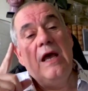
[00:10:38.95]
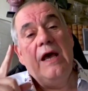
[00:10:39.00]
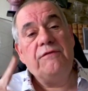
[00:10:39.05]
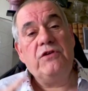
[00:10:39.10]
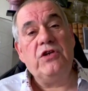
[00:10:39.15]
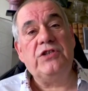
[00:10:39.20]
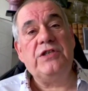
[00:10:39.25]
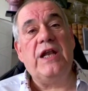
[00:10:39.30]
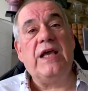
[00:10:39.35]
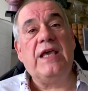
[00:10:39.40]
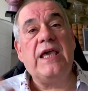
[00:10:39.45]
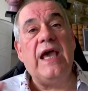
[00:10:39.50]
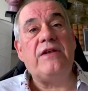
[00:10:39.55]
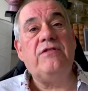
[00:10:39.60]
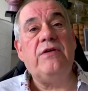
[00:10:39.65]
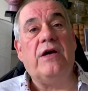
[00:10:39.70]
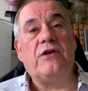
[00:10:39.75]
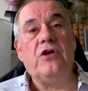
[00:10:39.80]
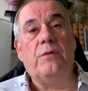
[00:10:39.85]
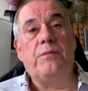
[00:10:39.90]
I've just had a
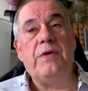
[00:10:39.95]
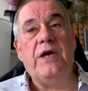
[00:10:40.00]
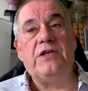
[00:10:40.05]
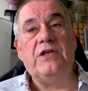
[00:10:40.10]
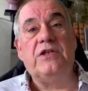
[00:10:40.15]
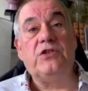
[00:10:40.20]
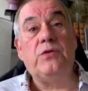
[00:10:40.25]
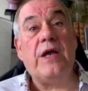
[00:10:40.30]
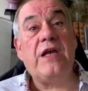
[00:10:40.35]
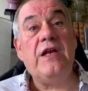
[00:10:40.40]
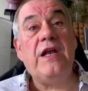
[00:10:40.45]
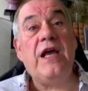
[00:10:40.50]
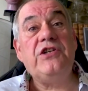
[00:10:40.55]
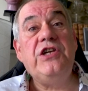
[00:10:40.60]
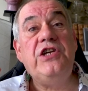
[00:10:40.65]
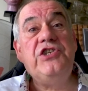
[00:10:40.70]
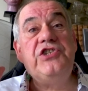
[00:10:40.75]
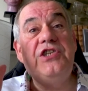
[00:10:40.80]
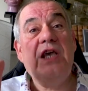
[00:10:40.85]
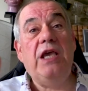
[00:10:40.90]
cataract operation, so I can
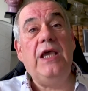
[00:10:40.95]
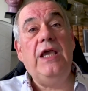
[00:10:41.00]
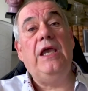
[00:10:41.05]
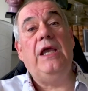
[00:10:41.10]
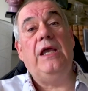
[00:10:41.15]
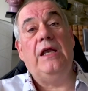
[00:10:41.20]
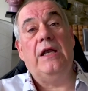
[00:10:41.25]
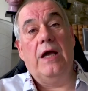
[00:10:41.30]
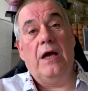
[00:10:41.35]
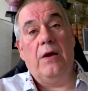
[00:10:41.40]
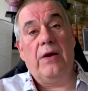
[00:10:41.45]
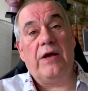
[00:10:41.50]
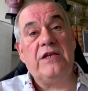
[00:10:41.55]
actually see now.